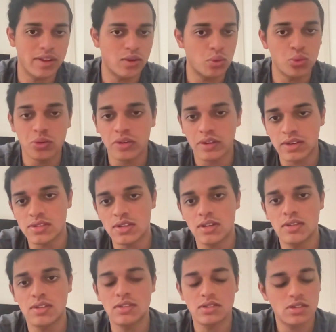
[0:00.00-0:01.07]
all the
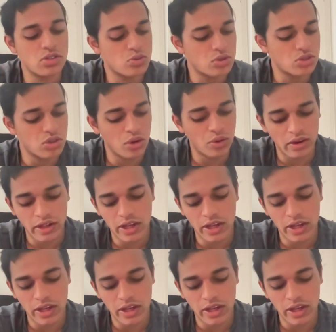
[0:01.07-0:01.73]
consultants to switch go online,